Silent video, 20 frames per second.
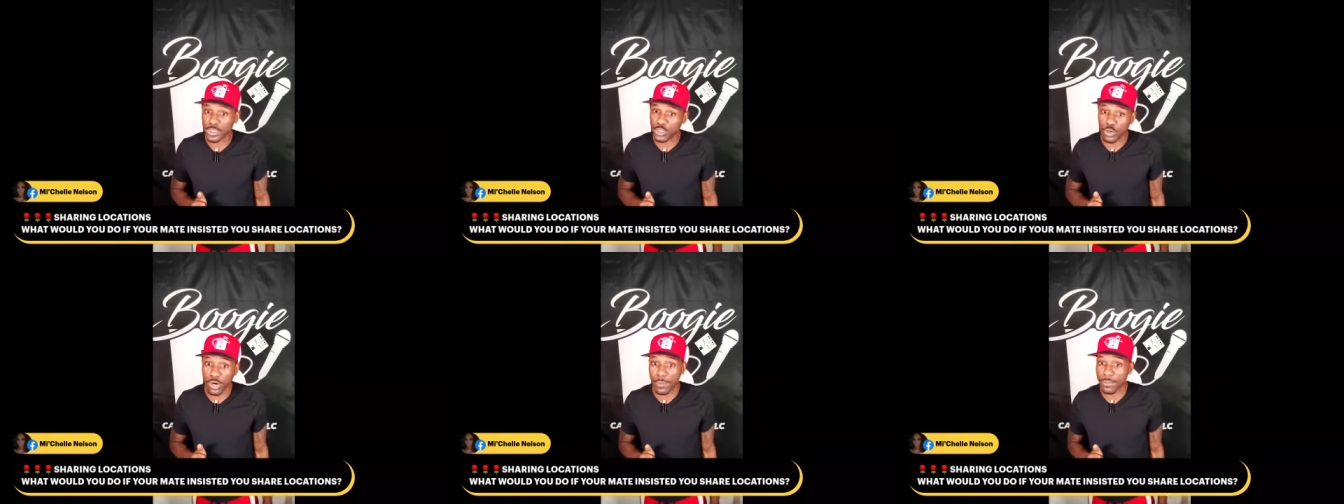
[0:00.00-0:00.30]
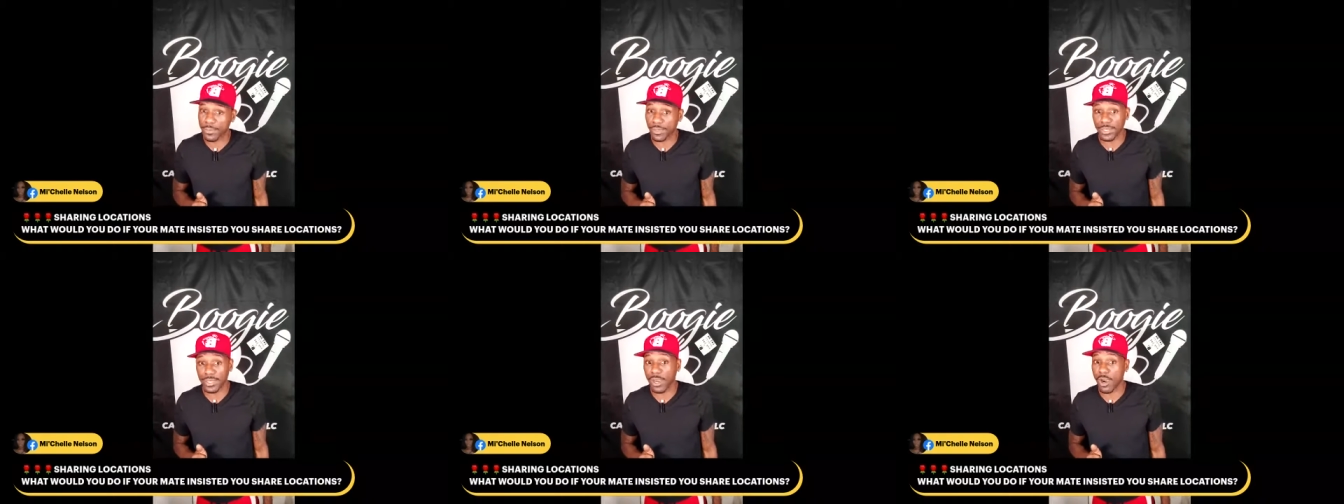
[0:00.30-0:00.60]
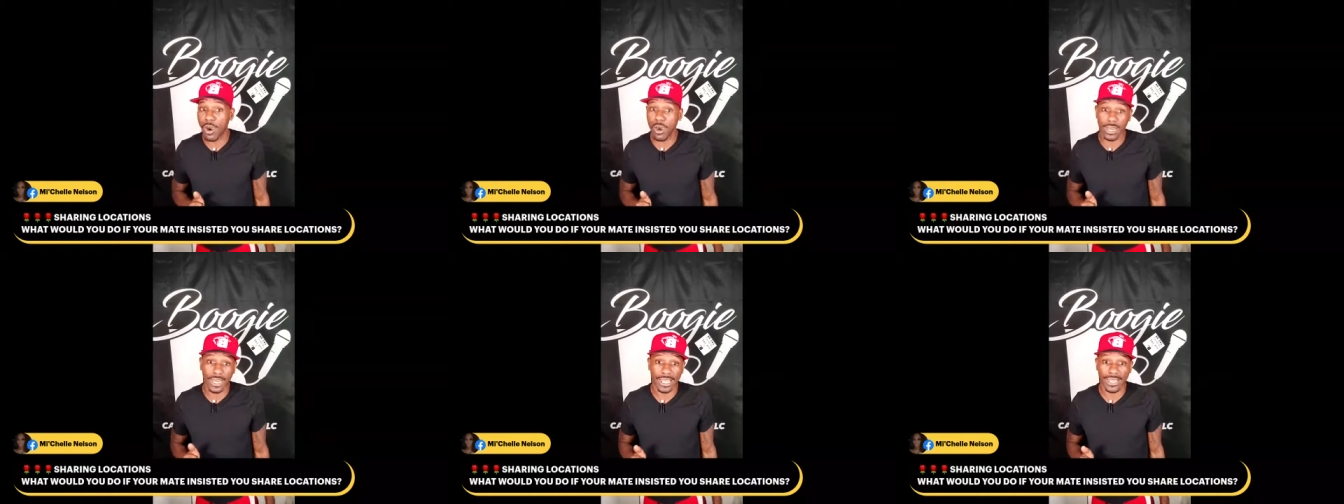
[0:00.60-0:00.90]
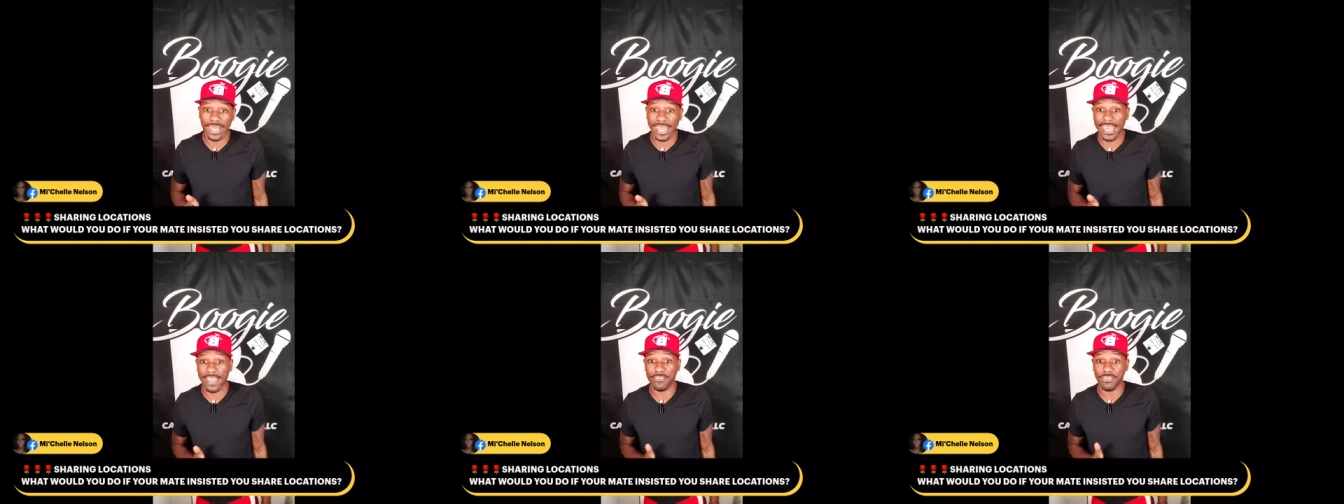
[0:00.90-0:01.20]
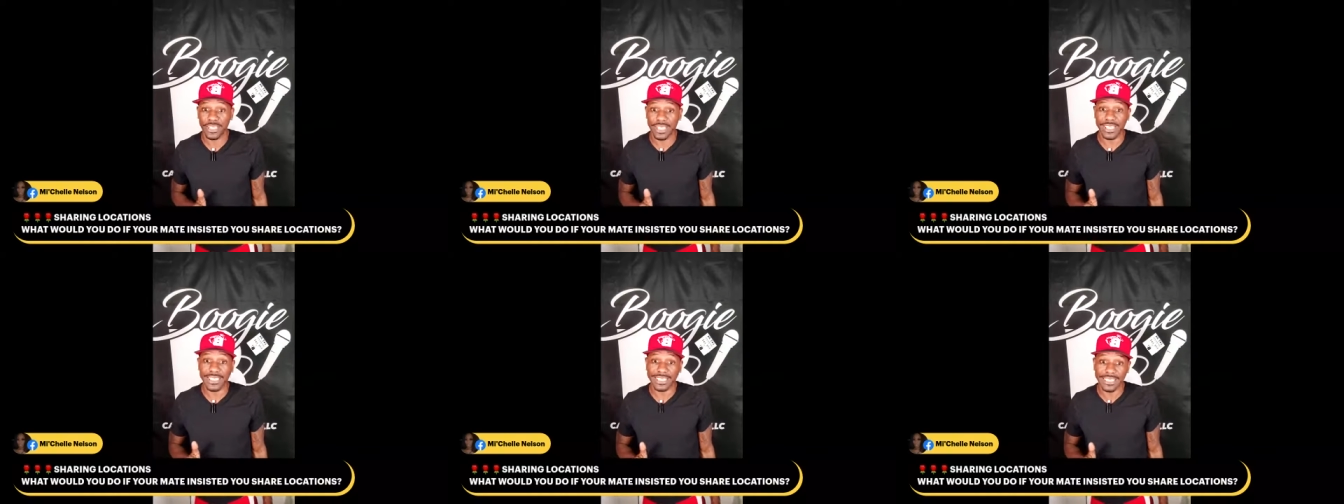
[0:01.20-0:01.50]
You up and all that
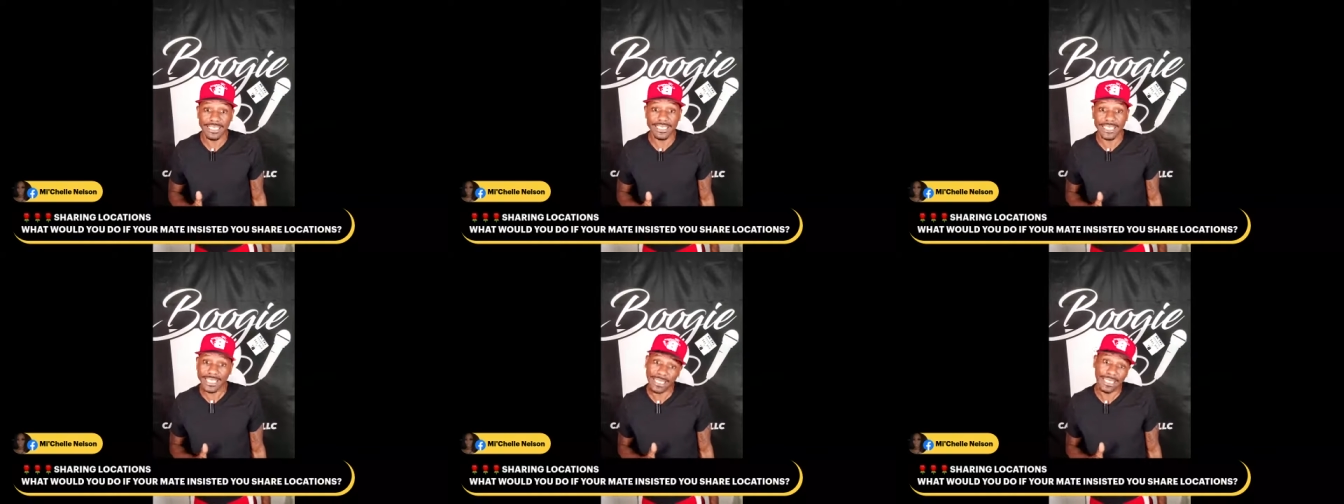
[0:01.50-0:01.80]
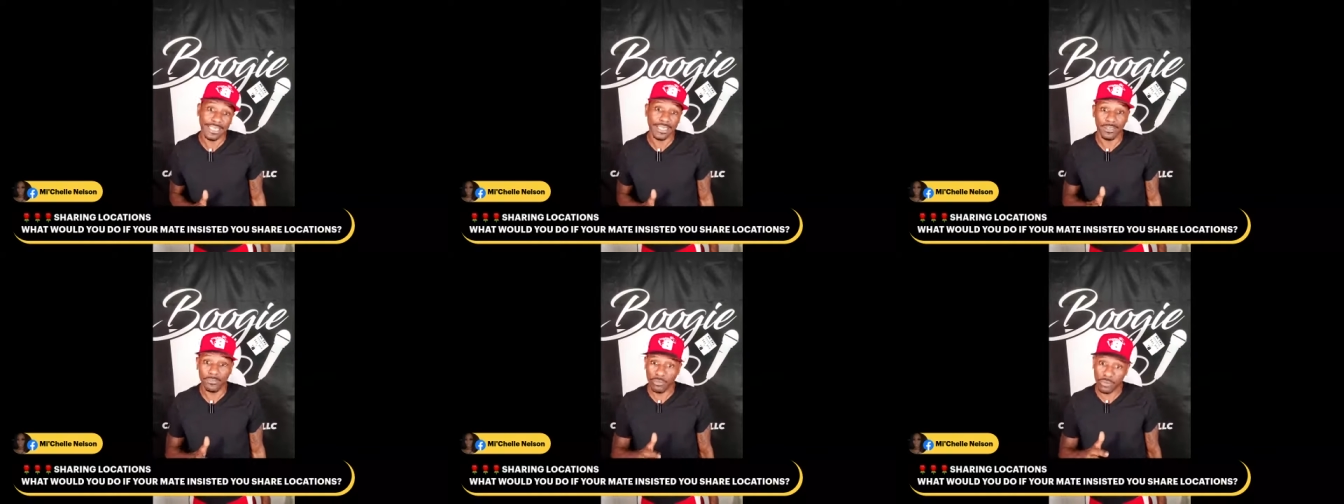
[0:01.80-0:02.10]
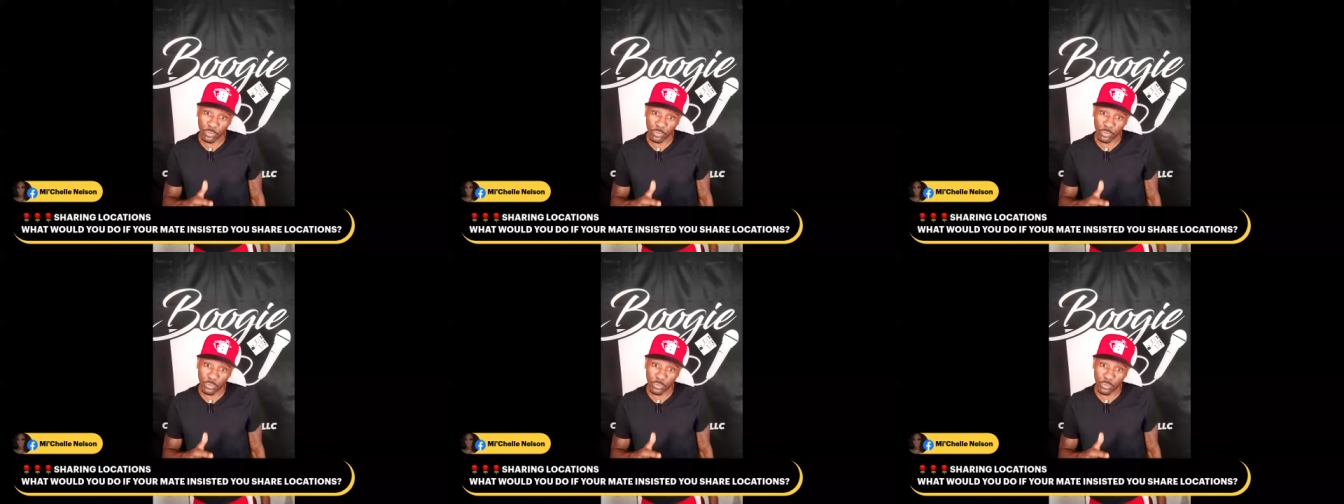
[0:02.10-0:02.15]
laughing and kikiing,